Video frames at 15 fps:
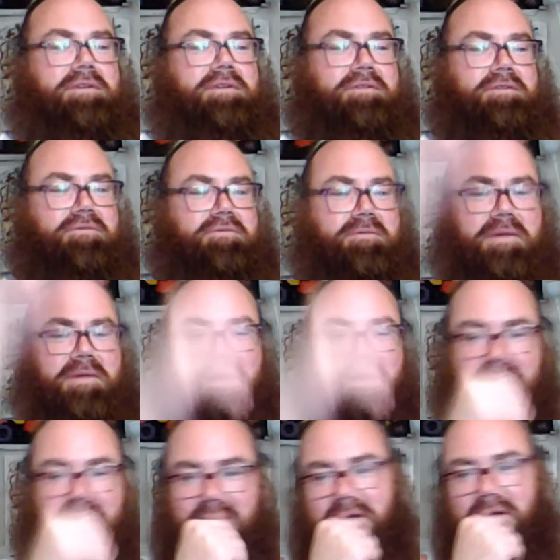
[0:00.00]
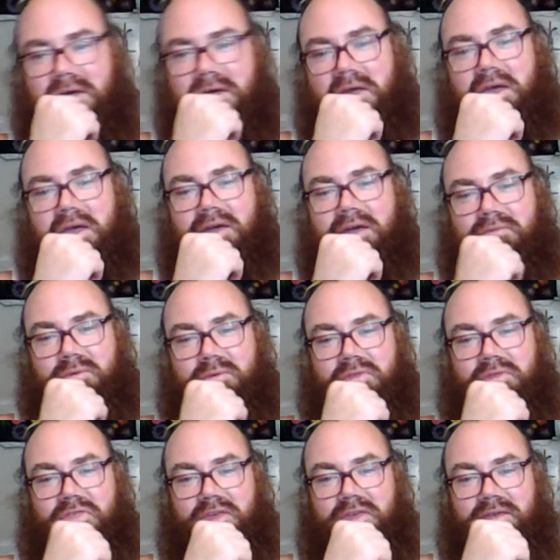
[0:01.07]
Everyone thinks of him as
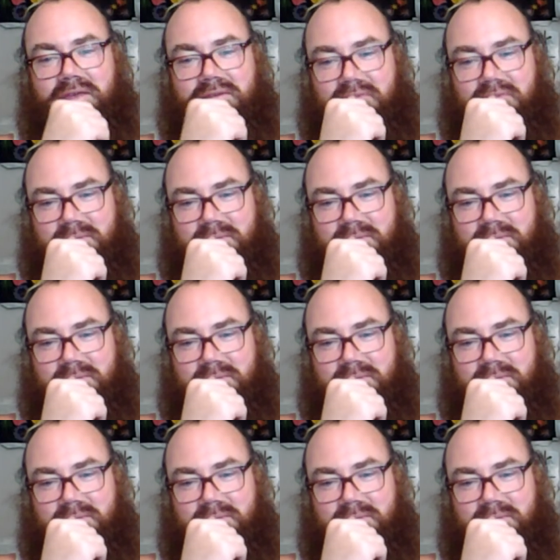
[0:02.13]
Jesus.